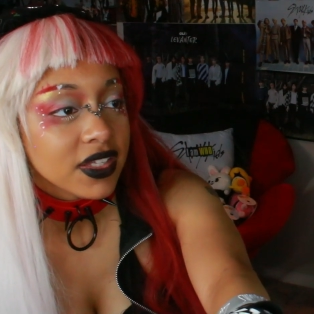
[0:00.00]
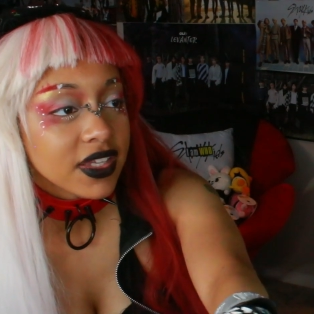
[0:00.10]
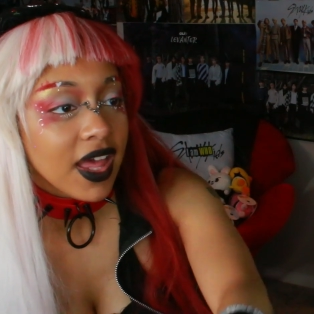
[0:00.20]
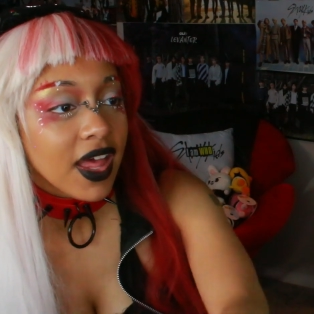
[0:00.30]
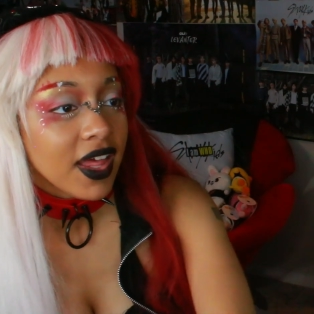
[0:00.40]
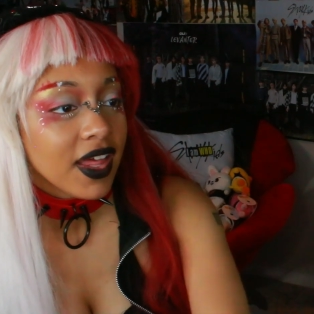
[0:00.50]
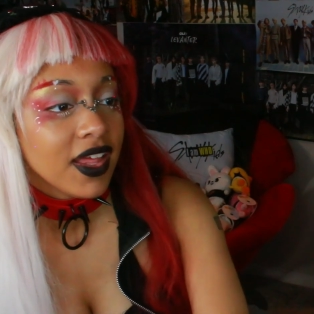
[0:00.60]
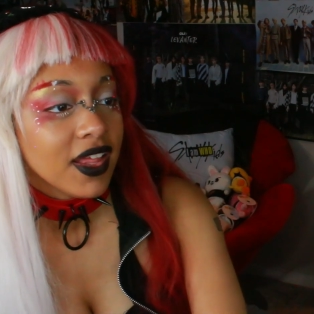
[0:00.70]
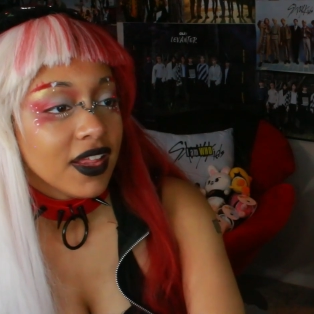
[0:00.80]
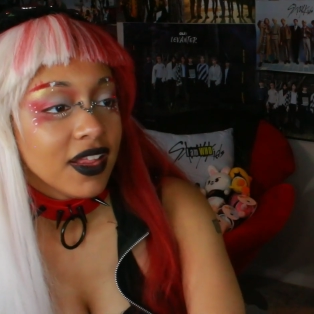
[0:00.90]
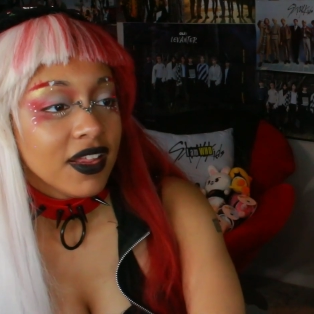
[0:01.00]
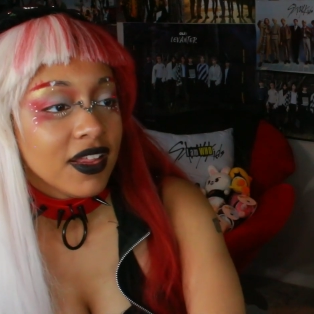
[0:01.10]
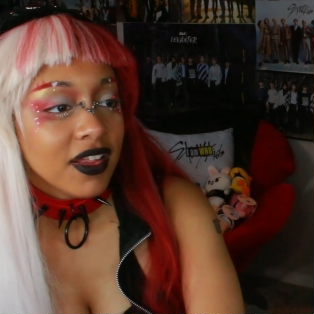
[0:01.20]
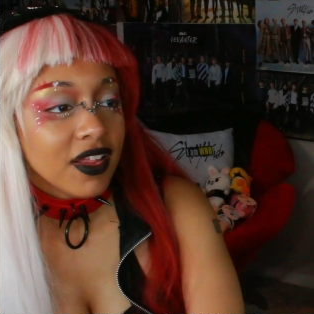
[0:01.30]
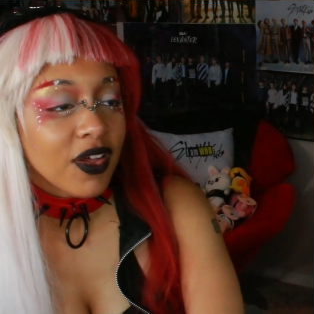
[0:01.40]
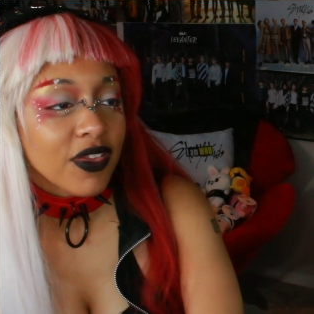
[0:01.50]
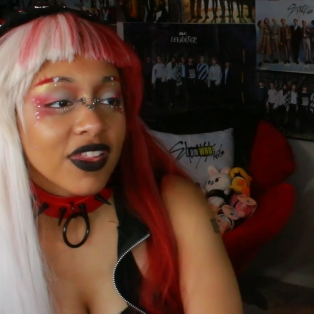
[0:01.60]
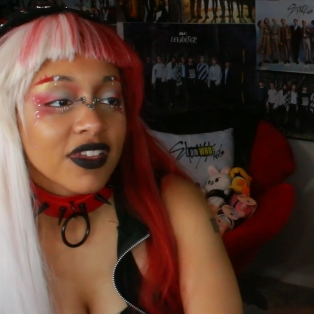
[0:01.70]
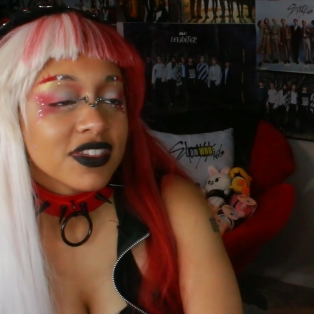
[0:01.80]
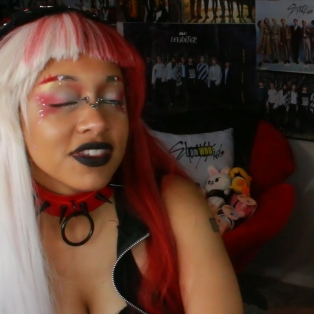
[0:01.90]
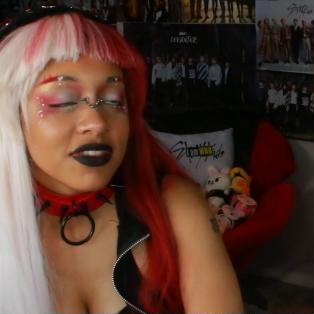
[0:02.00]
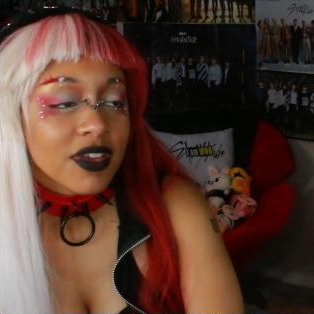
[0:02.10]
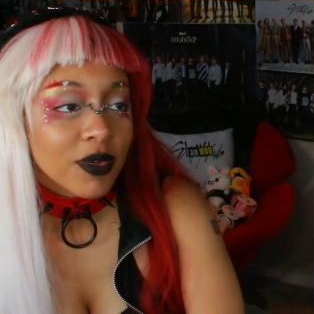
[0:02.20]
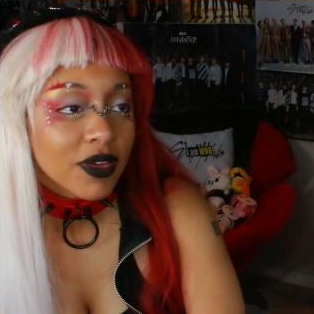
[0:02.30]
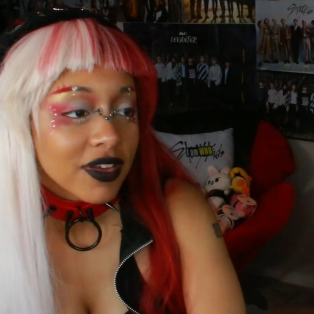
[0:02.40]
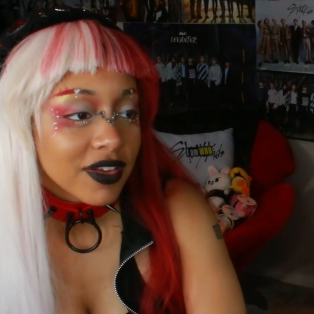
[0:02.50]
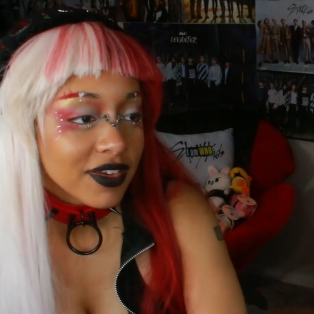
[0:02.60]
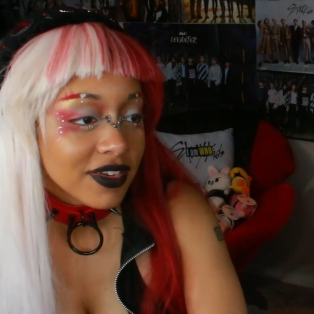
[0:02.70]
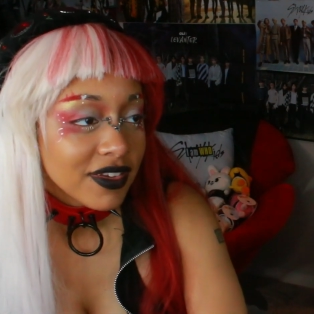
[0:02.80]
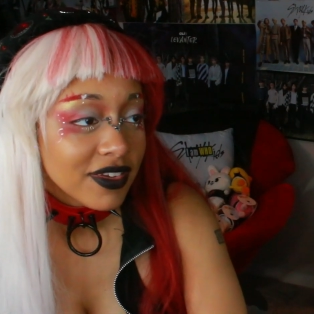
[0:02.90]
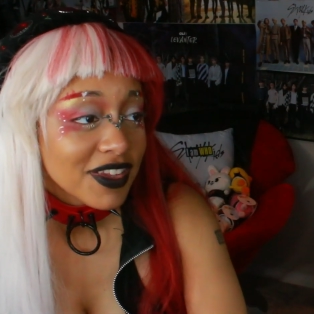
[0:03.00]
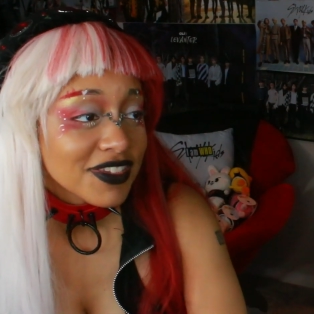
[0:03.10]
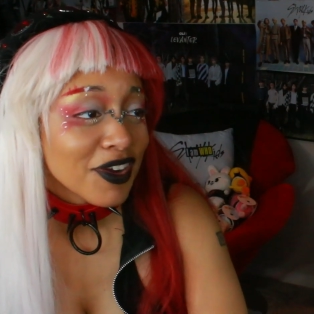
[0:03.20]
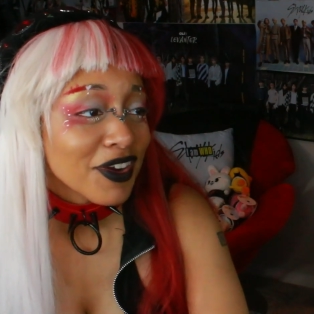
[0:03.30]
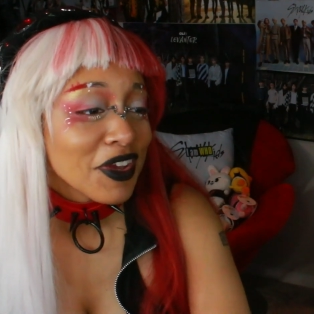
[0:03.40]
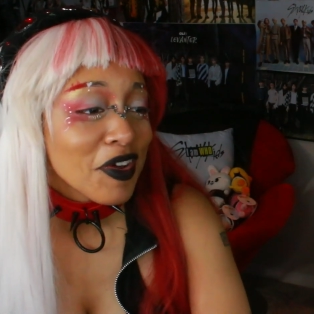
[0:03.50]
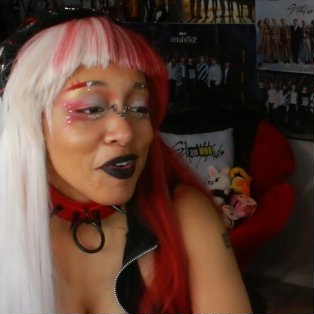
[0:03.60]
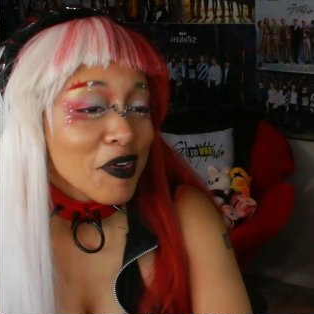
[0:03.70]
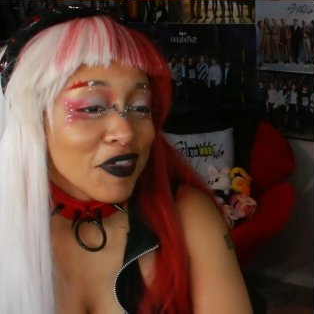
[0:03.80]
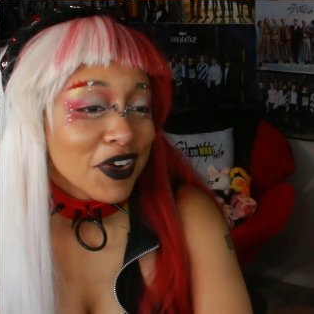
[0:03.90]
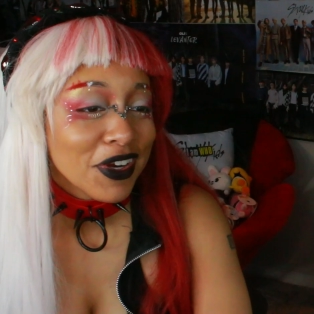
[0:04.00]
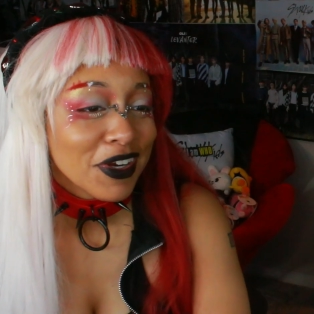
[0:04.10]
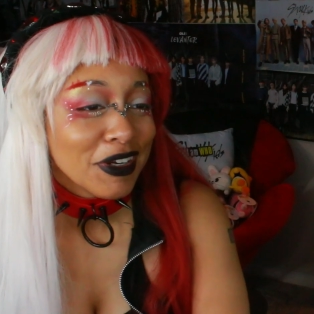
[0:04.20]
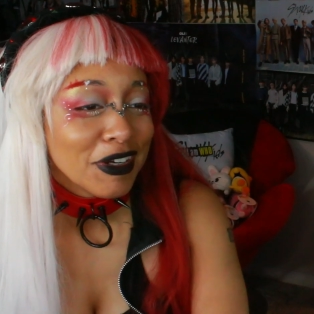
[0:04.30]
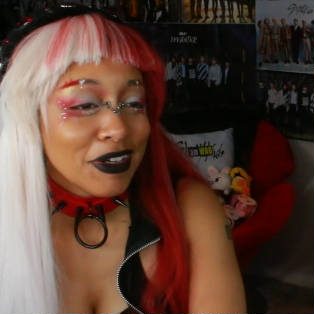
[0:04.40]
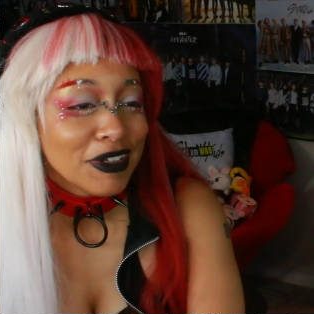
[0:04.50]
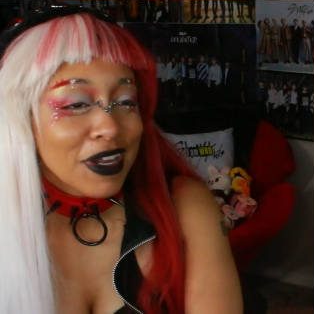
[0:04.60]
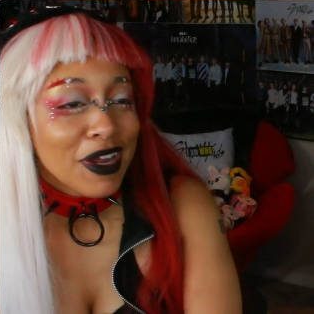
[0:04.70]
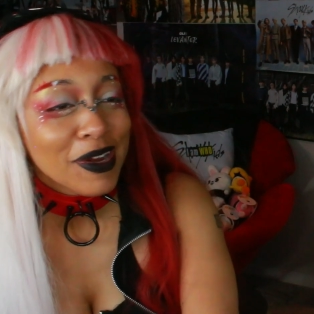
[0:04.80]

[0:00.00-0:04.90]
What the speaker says: Yeah. Oh, they look so good. It's already over!